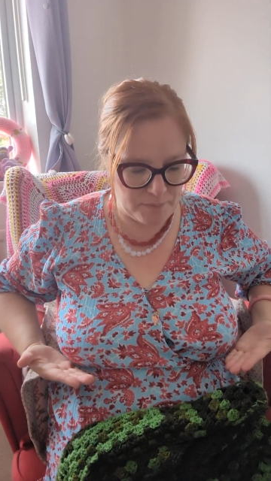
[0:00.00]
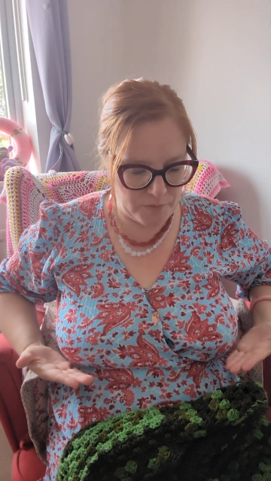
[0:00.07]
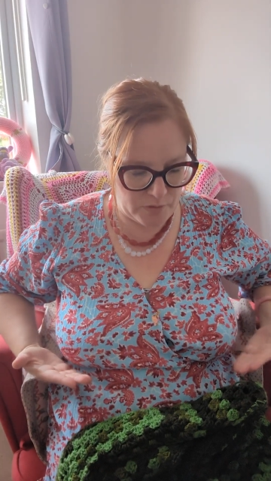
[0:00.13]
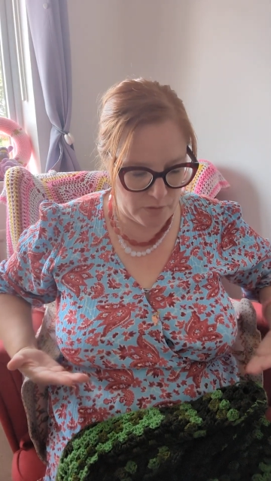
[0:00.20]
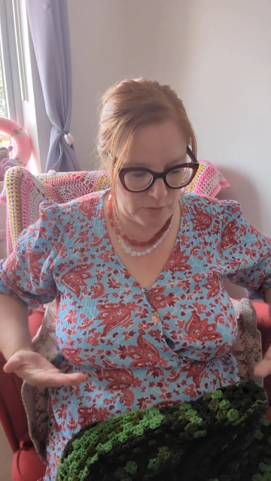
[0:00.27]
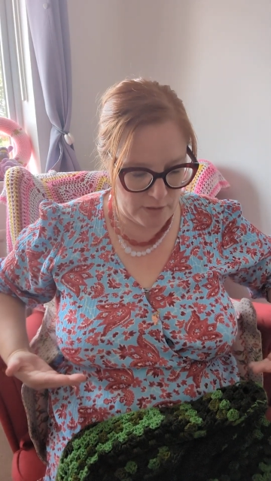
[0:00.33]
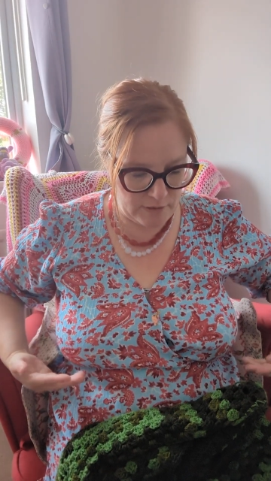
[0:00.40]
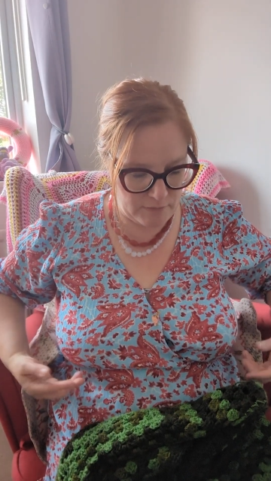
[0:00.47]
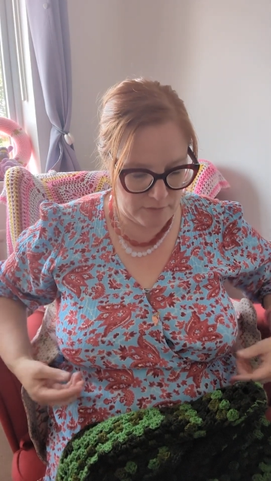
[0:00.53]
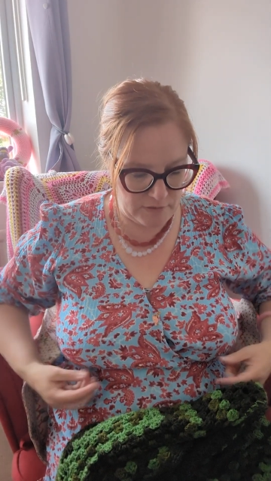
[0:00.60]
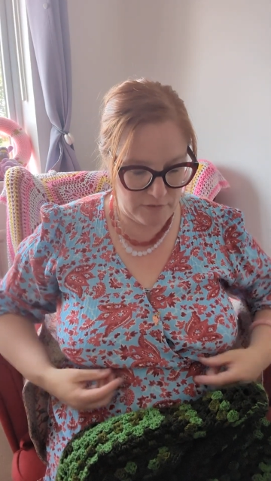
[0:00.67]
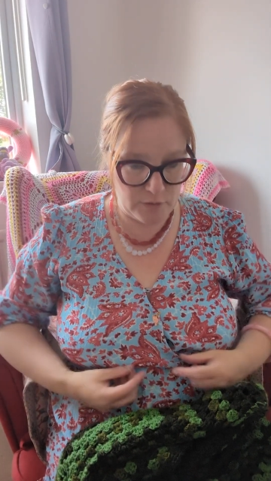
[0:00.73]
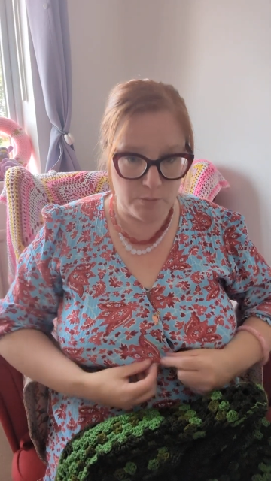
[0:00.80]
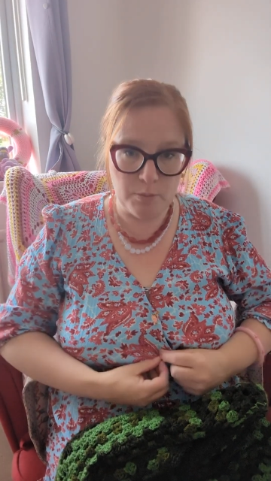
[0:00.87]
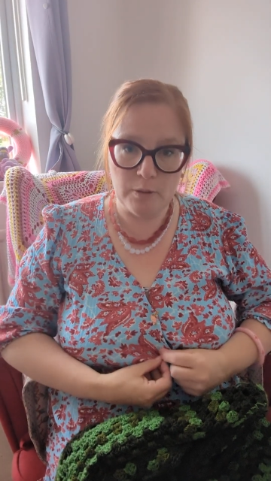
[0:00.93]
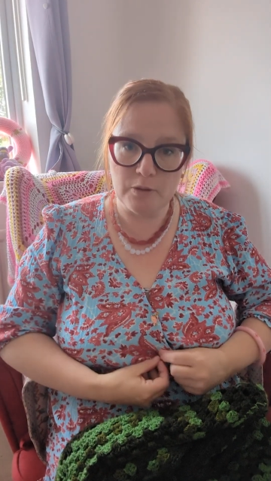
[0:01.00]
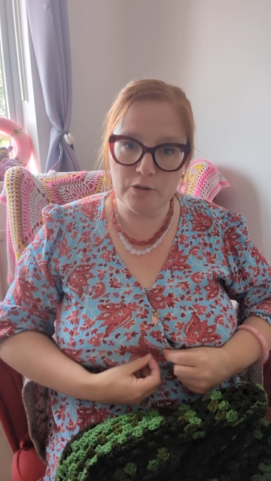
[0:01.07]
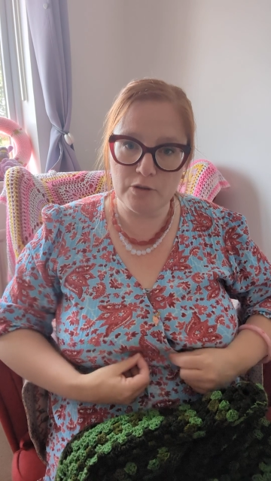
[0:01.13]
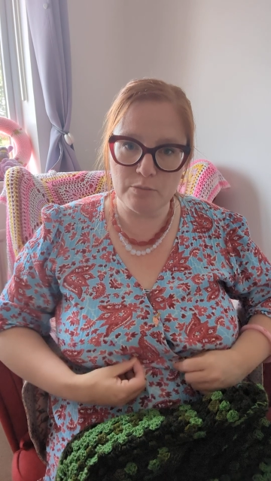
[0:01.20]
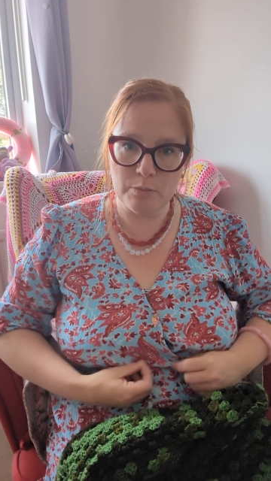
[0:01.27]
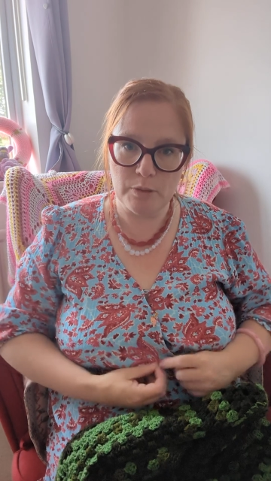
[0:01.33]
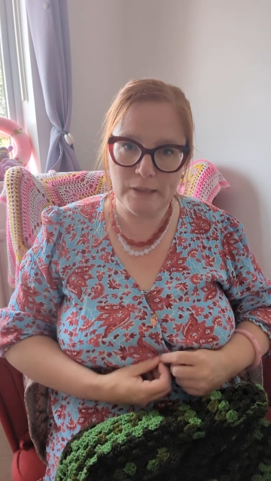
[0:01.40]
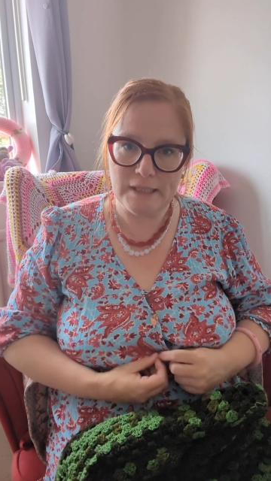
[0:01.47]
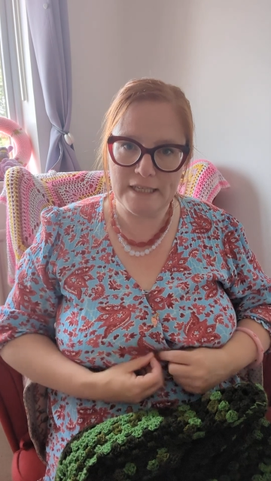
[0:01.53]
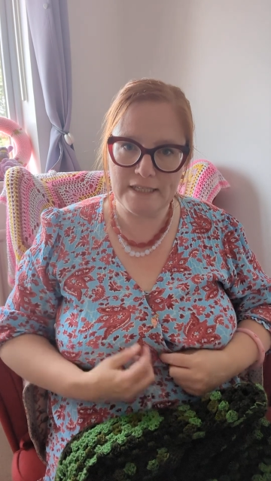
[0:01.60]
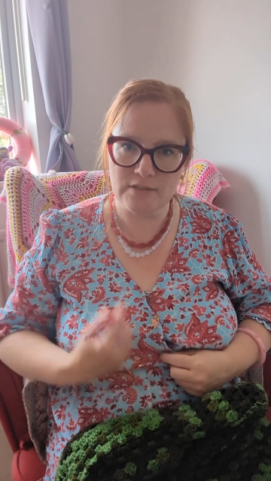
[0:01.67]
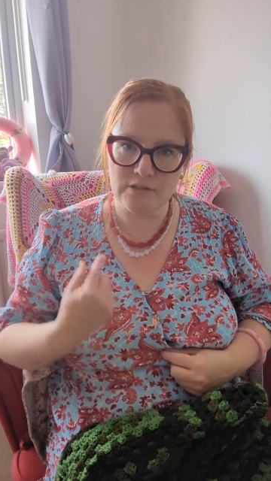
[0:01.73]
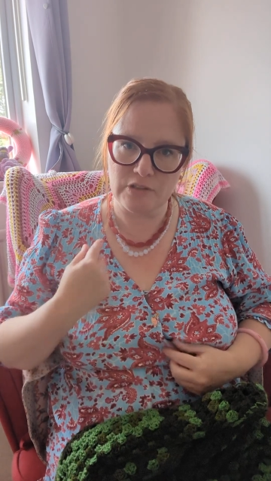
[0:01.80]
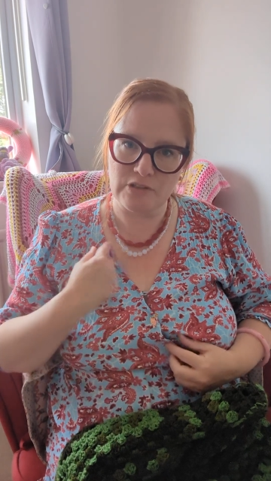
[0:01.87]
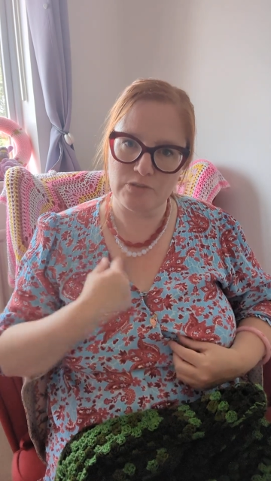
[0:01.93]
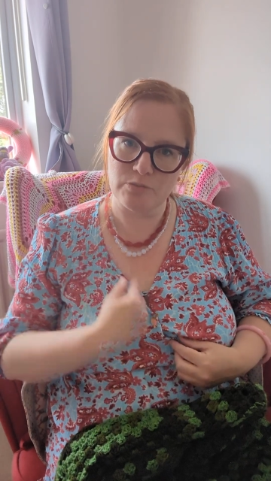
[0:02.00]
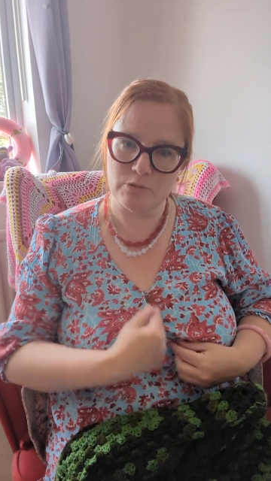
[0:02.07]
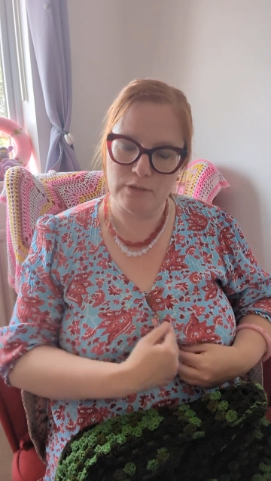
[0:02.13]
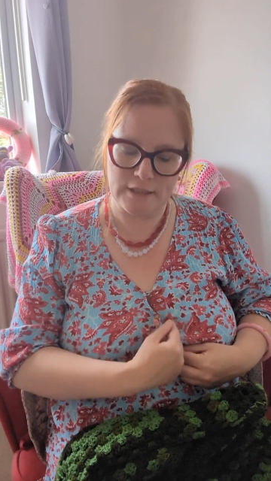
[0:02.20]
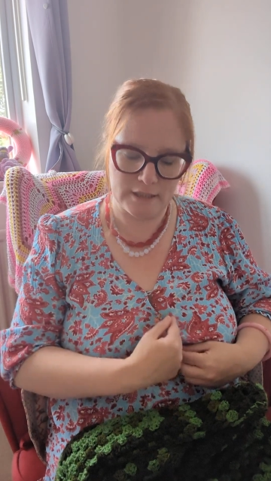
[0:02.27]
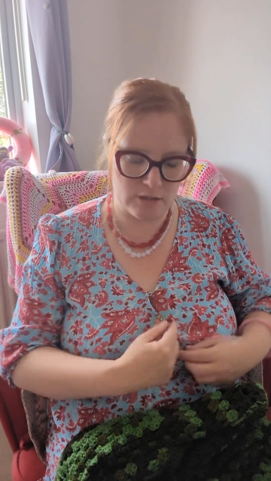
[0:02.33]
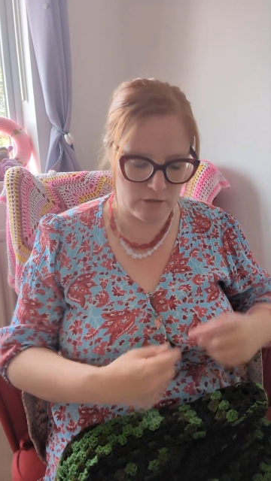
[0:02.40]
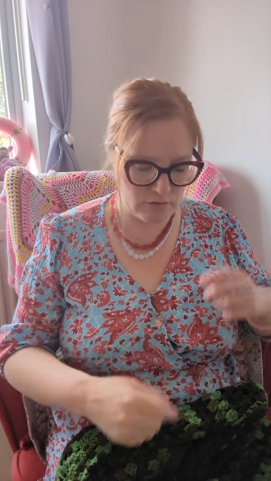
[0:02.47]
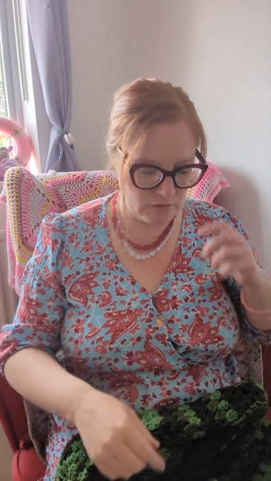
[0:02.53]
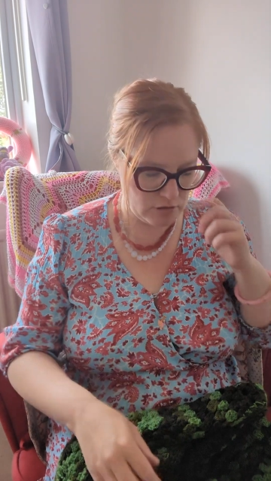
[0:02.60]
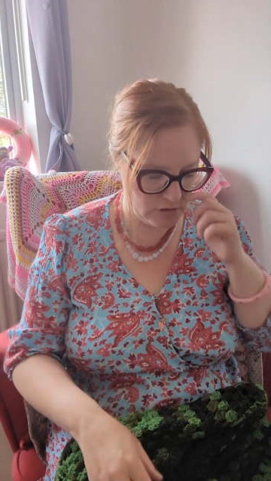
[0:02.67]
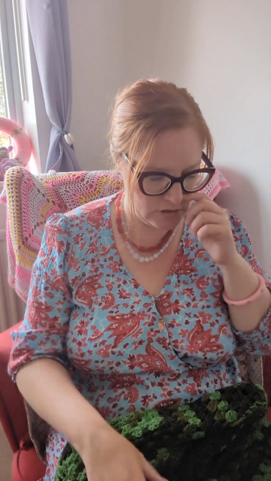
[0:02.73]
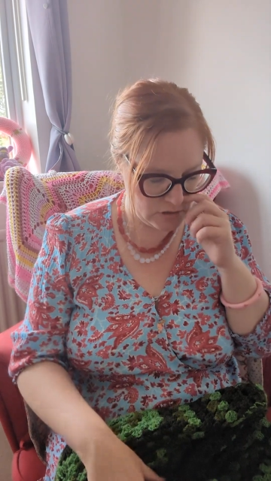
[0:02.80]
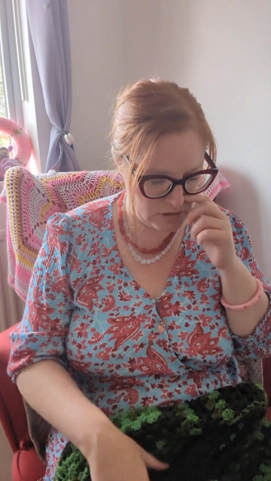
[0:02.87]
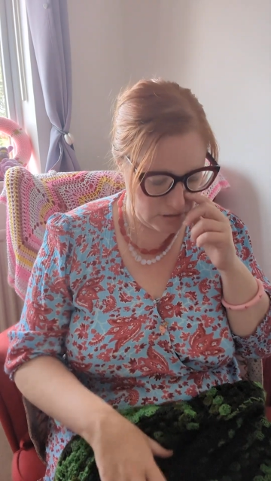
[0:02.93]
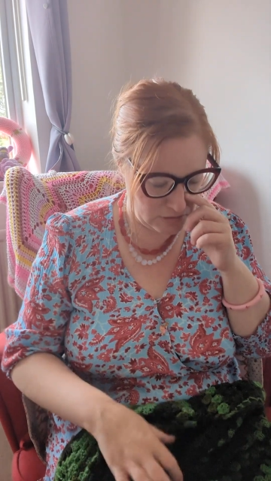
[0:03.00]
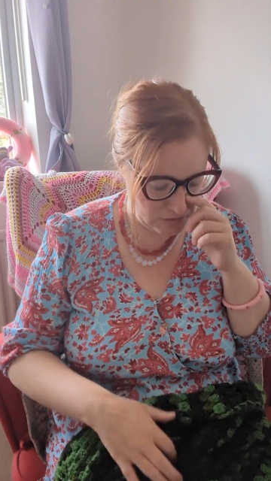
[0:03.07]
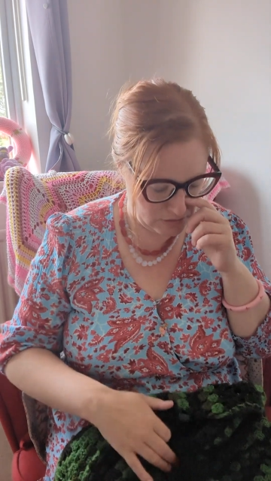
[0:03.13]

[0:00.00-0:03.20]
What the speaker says: So you can pull it in, so it's more like a cross.